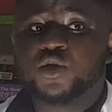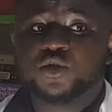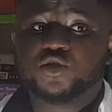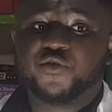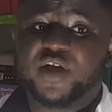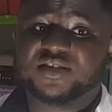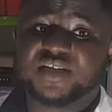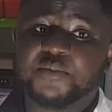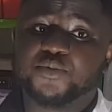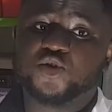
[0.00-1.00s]
So for
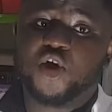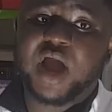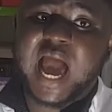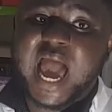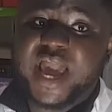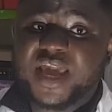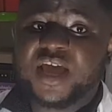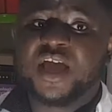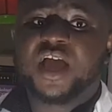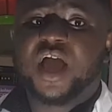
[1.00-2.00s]
example, your eye
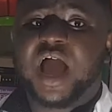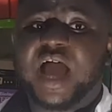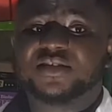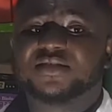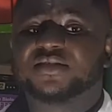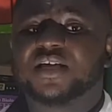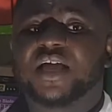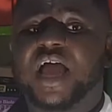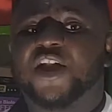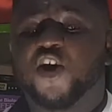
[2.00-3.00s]
as
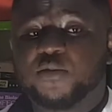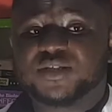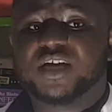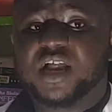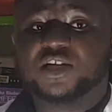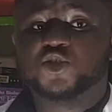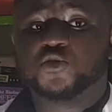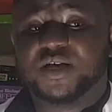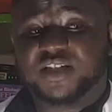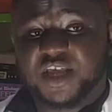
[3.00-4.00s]
an optical
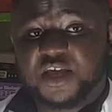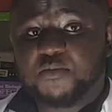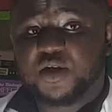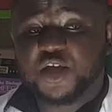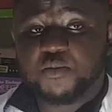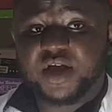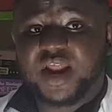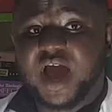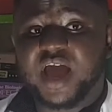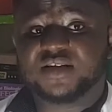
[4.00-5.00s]
instrument, the human
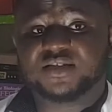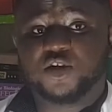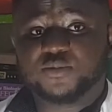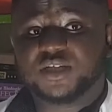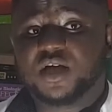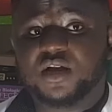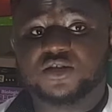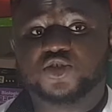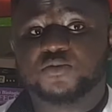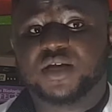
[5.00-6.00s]
eye as an optical
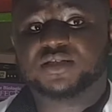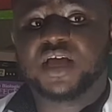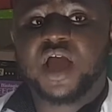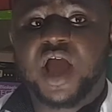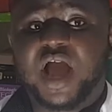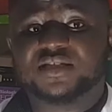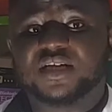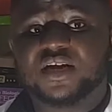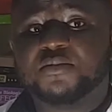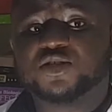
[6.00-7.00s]
instrument, has
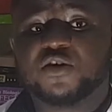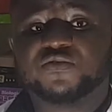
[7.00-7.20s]
a limit of